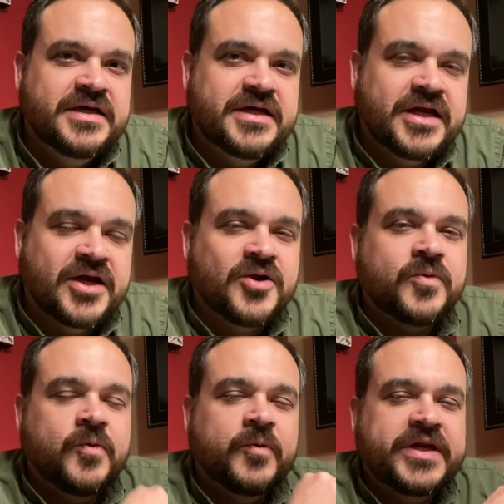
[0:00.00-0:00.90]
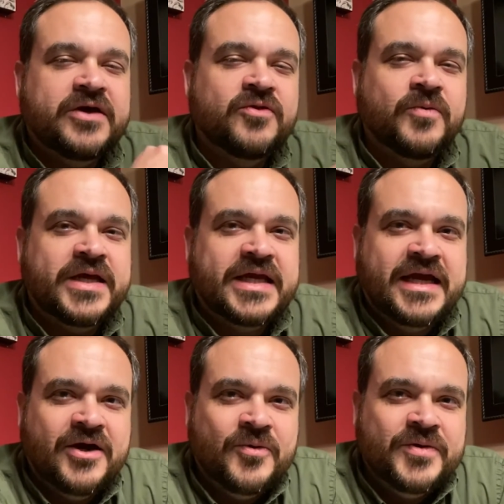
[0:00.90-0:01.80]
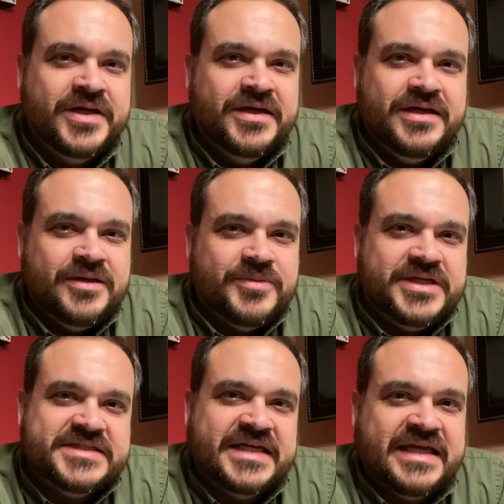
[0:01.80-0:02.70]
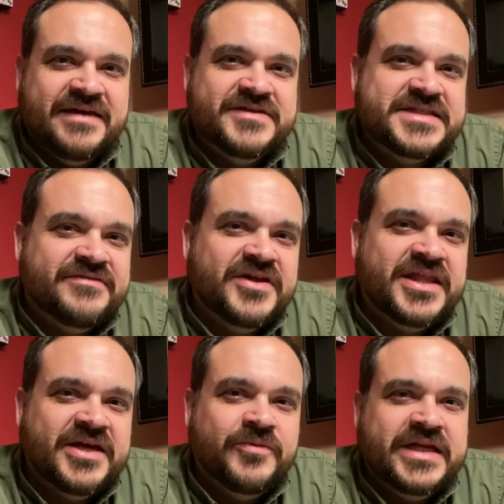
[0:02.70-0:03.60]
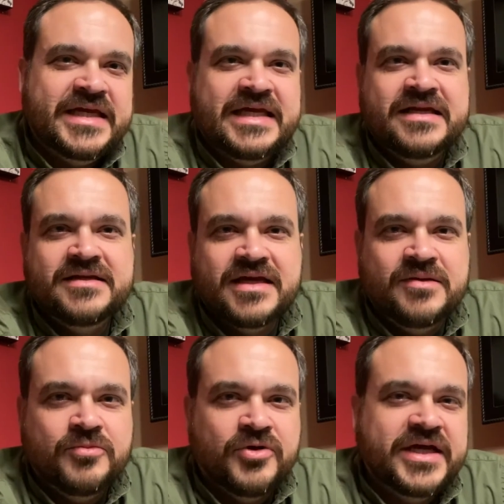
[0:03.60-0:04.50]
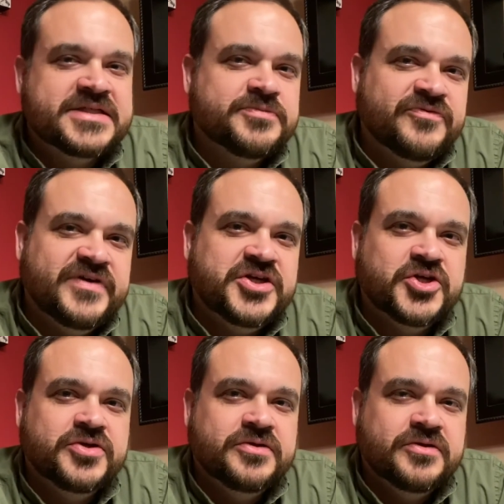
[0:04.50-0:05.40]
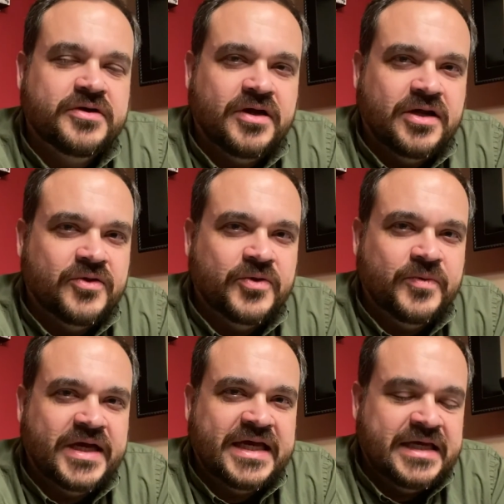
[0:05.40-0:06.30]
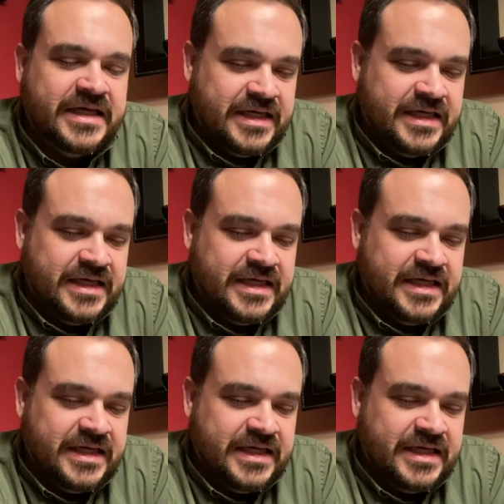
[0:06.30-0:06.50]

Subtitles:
Not only will we know the way to go, but He's going to give us everything we need and bring us provision along the way.